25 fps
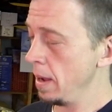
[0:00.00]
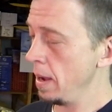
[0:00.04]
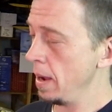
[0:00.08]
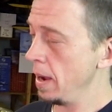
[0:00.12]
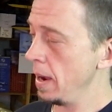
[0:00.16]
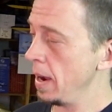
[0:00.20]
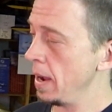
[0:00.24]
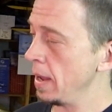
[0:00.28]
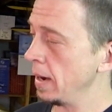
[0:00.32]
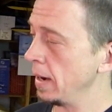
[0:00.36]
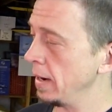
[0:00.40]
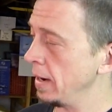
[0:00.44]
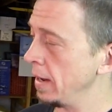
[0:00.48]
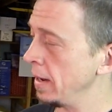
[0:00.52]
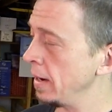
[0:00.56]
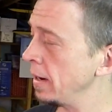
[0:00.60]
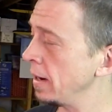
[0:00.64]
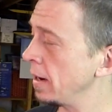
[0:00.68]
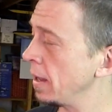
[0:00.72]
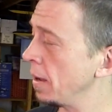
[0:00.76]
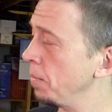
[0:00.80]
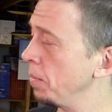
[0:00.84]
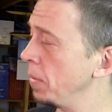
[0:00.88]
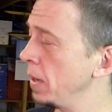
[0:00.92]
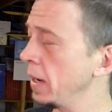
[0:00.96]
And it ended
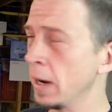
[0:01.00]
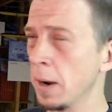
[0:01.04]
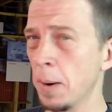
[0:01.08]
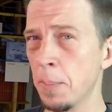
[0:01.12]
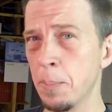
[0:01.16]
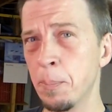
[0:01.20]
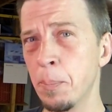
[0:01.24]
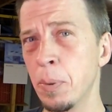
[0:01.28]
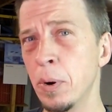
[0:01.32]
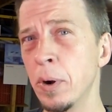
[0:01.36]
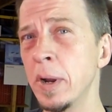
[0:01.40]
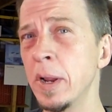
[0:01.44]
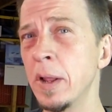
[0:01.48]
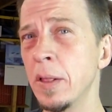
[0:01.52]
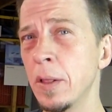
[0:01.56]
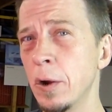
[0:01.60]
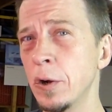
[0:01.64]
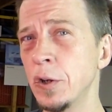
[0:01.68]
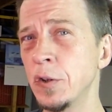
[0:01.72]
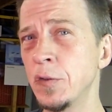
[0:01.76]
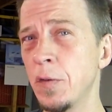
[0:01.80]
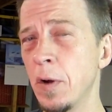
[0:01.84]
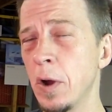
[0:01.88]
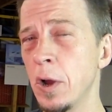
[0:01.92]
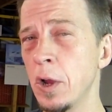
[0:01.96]
up being a pretty
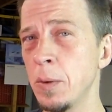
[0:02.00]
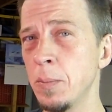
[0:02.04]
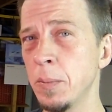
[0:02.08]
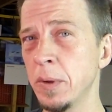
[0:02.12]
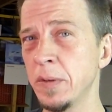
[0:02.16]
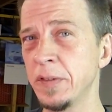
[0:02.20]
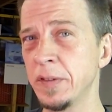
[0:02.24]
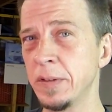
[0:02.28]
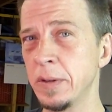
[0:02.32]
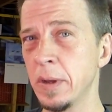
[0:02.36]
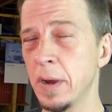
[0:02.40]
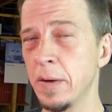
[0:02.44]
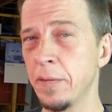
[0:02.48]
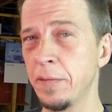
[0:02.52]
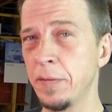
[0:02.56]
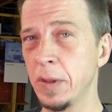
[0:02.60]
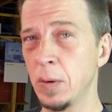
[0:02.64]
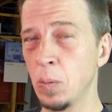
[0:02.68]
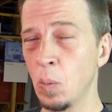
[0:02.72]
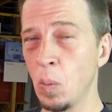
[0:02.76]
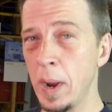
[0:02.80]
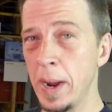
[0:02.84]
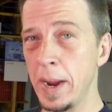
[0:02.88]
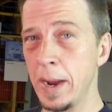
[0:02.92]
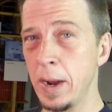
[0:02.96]
large volume of stuff that
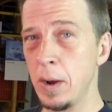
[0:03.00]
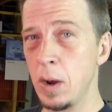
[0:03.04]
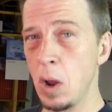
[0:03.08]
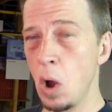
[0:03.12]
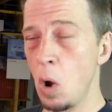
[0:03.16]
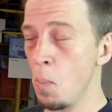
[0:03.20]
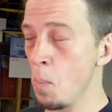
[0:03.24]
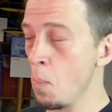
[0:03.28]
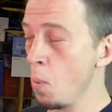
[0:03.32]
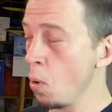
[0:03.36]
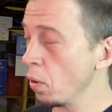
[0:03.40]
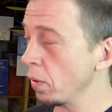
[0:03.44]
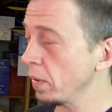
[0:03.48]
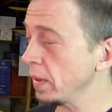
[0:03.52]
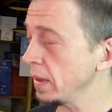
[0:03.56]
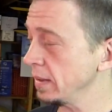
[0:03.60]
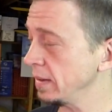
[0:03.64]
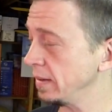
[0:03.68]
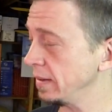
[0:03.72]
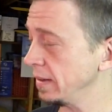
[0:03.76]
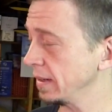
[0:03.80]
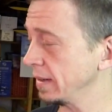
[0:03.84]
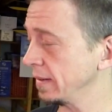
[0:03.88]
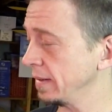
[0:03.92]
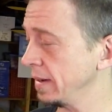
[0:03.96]
weighed more than
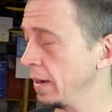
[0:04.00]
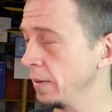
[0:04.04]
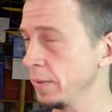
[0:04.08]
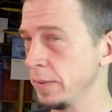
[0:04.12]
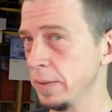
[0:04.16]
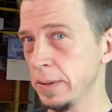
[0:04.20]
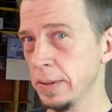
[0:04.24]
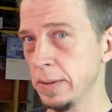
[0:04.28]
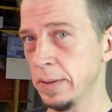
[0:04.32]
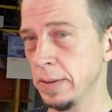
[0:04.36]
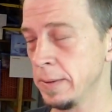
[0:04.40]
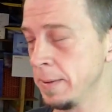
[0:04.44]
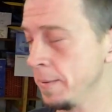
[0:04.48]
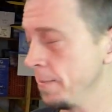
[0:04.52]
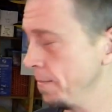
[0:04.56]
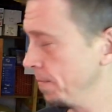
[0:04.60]
6 ounces.